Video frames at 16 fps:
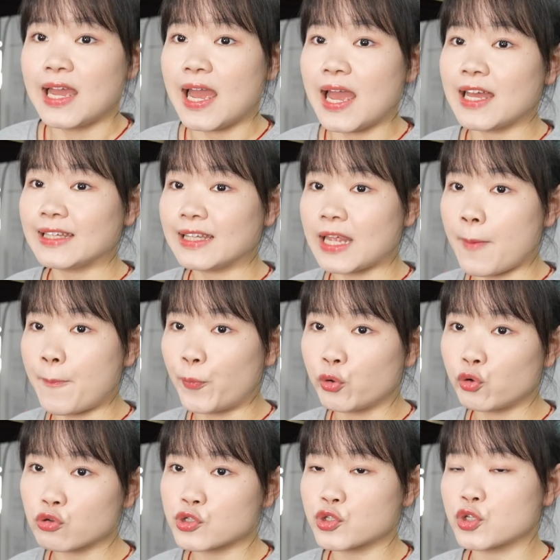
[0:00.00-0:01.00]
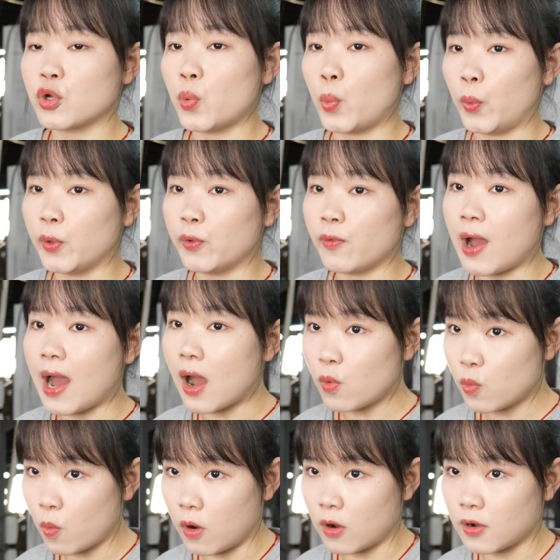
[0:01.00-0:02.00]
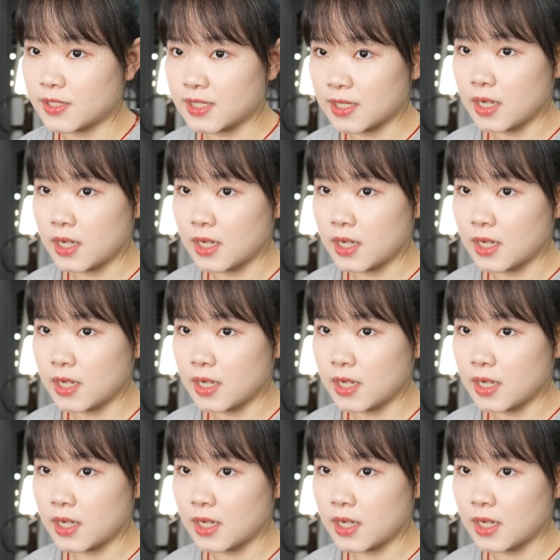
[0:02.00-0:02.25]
and they push the wheel outward.